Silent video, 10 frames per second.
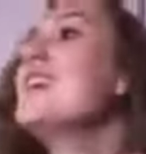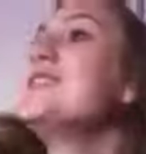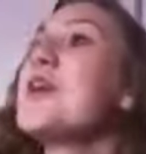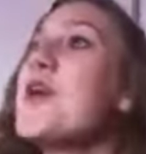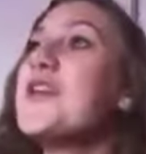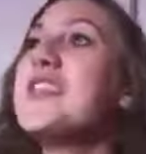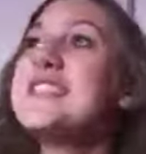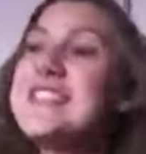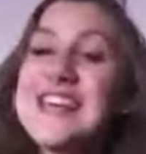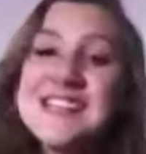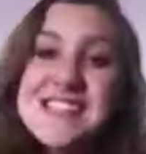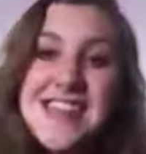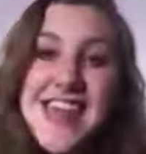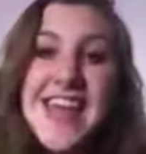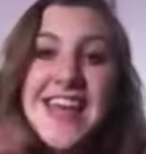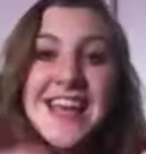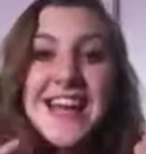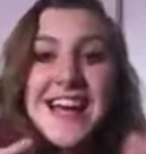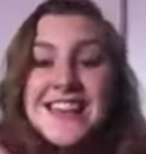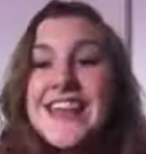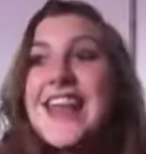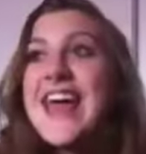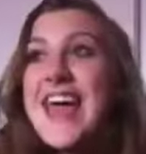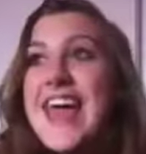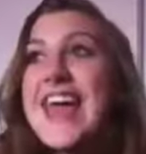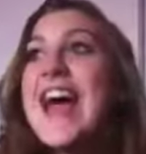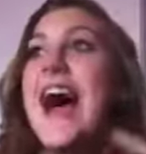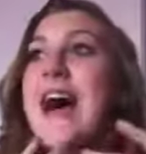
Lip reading: So the sixth thing that I hate